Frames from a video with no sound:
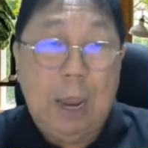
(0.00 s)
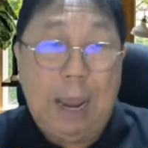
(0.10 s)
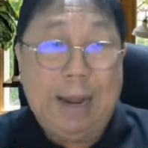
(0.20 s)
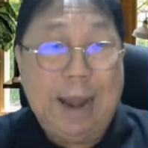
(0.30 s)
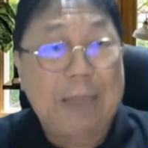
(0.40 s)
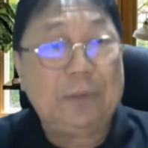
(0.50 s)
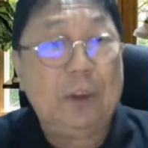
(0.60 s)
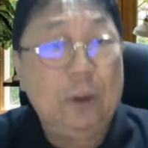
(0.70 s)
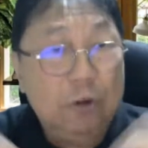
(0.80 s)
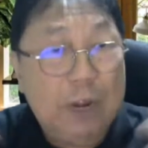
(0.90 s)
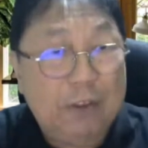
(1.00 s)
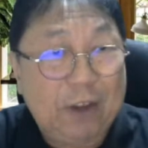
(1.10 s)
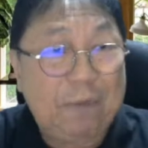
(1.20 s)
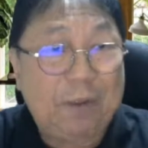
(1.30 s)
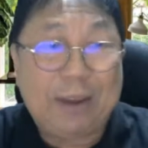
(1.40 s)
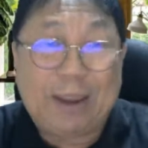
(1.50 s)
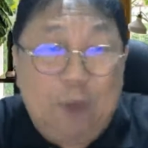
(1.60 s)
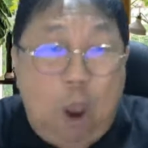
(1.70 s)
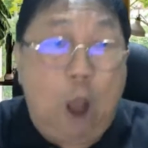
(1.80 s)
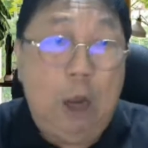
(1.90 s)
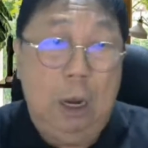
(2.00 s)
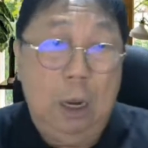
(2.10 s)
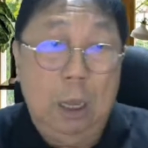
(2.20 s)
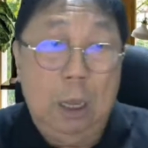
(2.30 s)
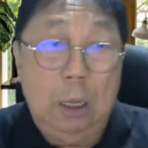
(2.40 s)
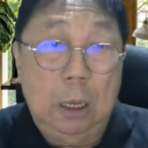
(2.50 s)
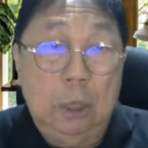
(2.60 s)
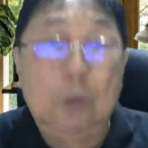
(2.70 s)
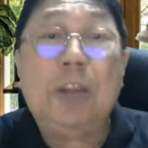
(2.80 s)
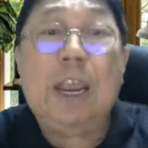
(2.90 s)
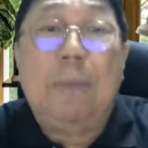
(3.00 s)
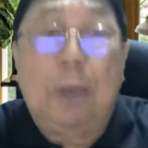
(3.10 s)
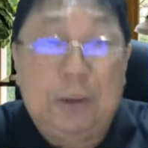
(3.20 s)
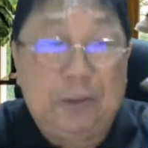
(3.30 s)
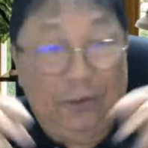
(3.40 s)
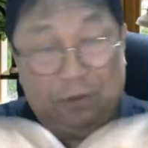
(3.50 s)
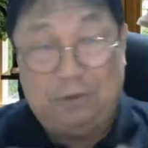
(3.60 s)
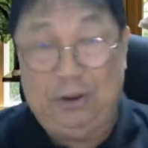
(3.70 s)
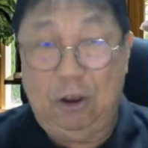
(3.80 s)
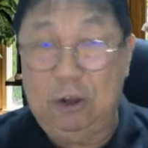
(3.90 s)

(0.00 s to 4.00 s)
And lastly, you need traffic. That's all. You think about it seriously.